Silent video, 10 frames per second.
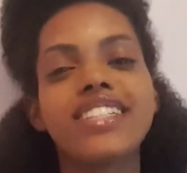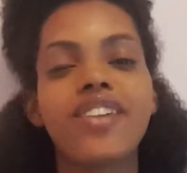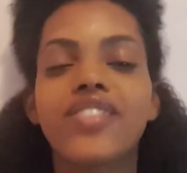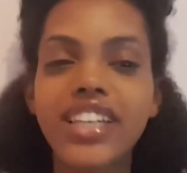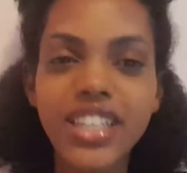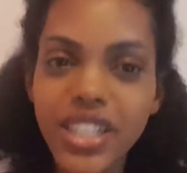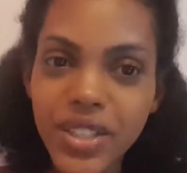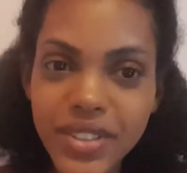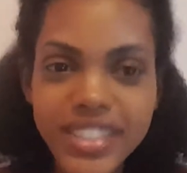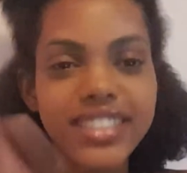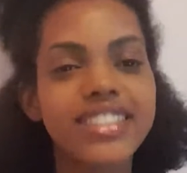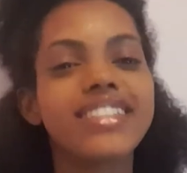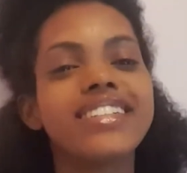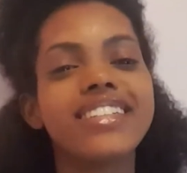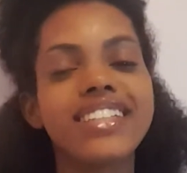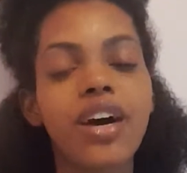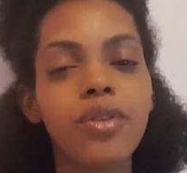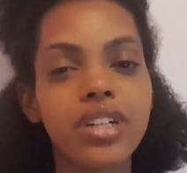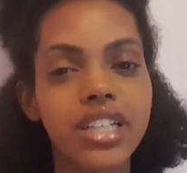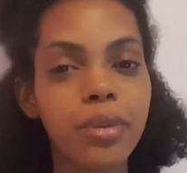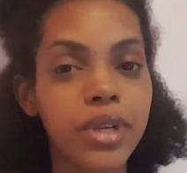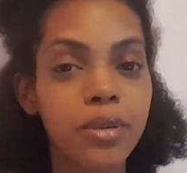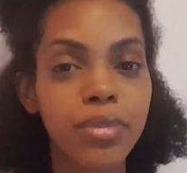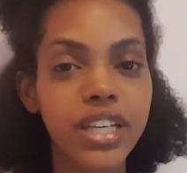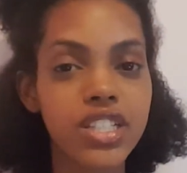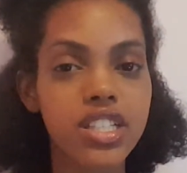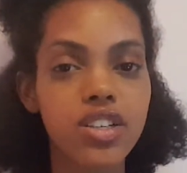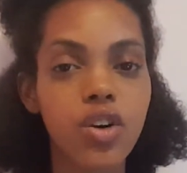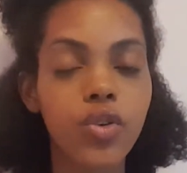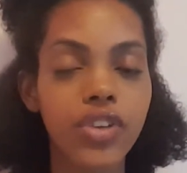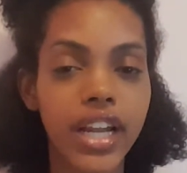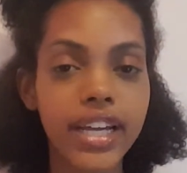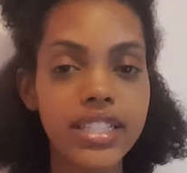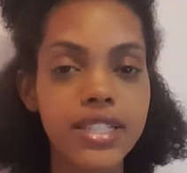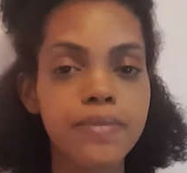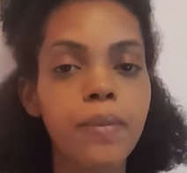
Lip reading: something cute that will keep it in place overnight.